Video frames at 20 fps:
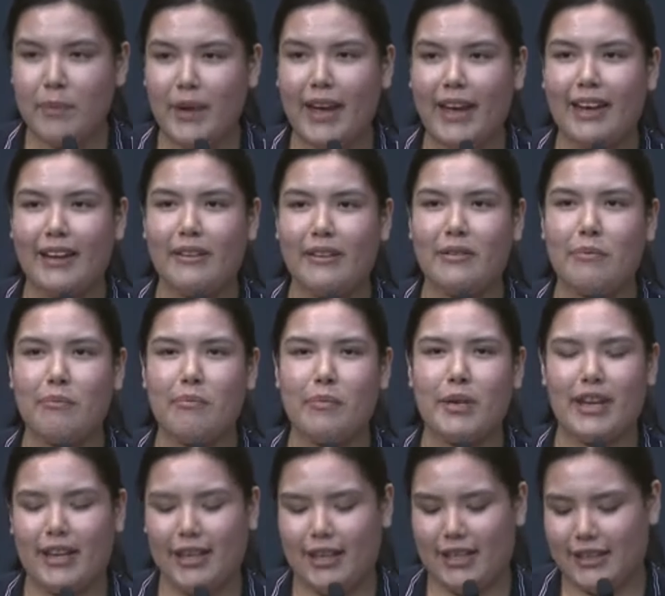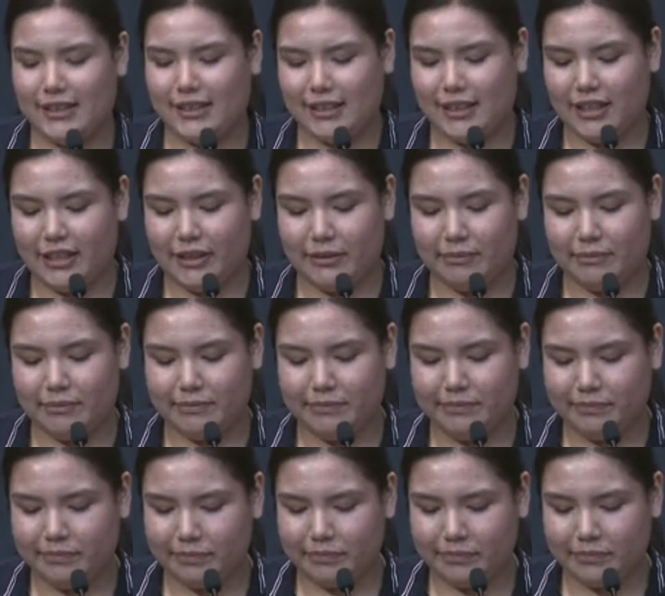And because
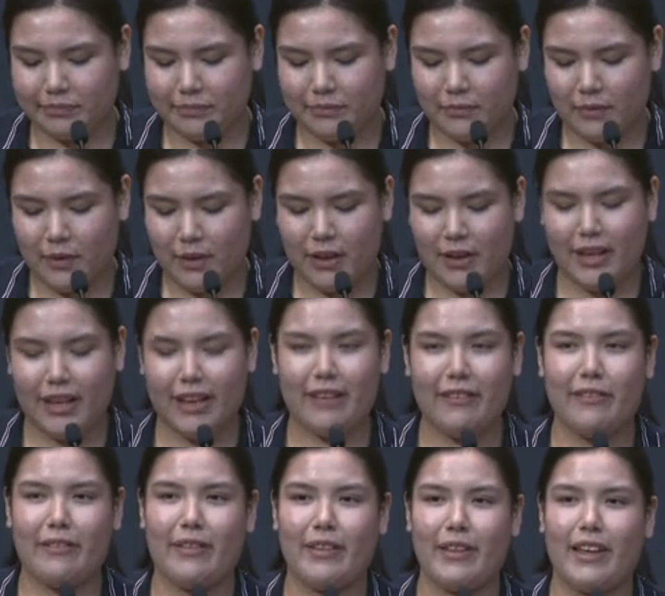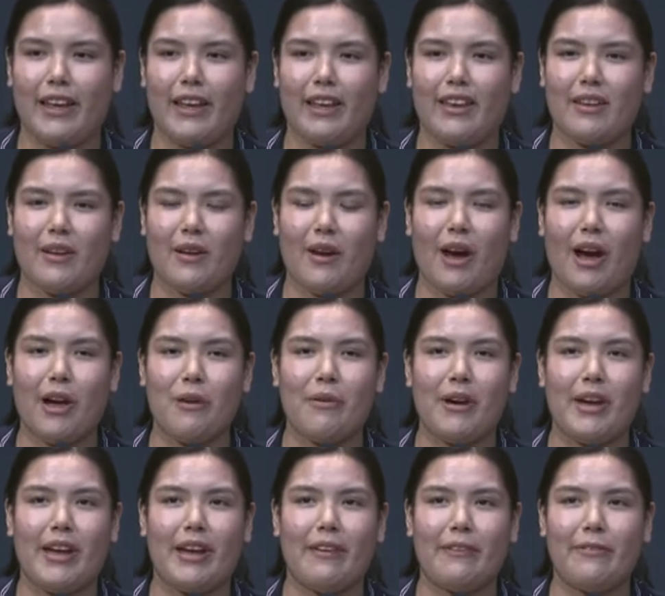of like
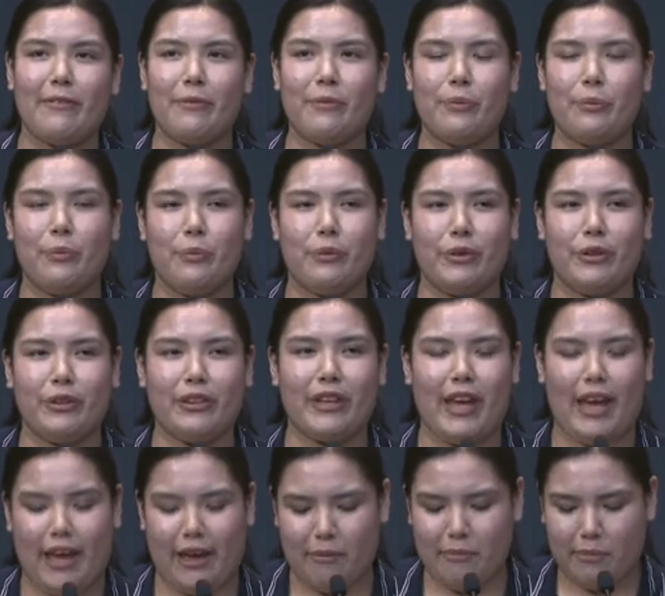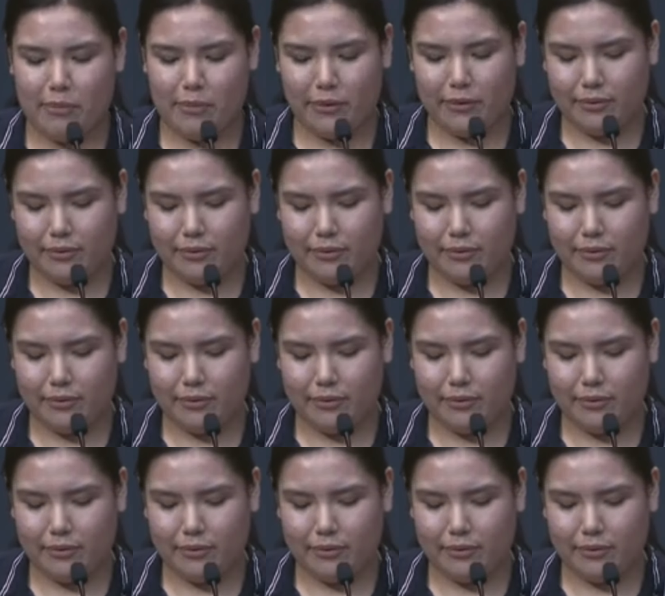IYF World Camp.